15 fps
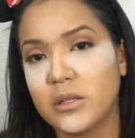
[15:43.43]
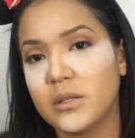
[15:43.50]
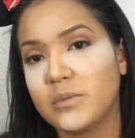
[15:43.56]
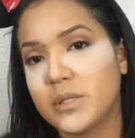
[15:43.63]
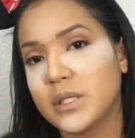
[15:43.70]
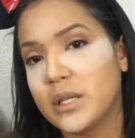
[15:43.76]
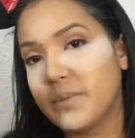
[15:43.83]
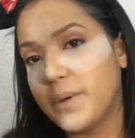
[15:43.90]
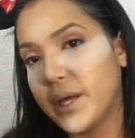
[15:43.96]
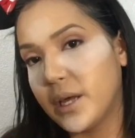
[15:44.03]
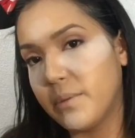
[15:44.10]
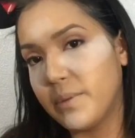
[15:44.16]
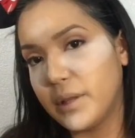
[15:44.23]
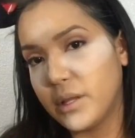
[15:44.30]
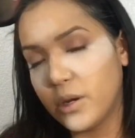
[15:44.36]
I'm just going to pick
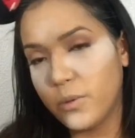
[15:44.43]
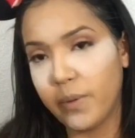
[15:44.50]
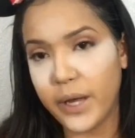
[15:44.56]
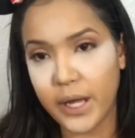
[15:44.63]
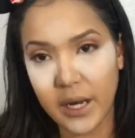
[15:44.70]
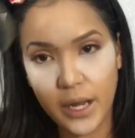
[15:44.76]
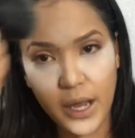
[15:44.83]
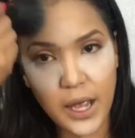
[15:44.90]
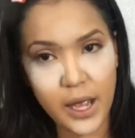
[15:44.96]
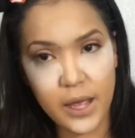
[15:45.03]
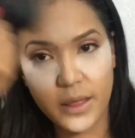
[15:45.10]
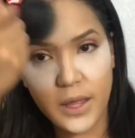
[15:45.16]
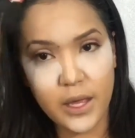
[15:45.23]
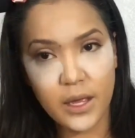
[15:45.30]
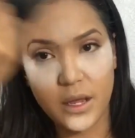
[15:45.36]
up a little bit
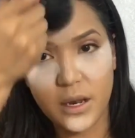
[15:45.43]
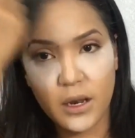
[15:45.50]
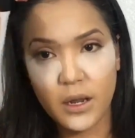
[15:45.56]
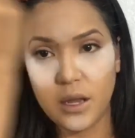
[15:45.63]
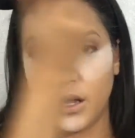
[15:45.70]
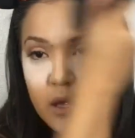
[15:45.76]
and then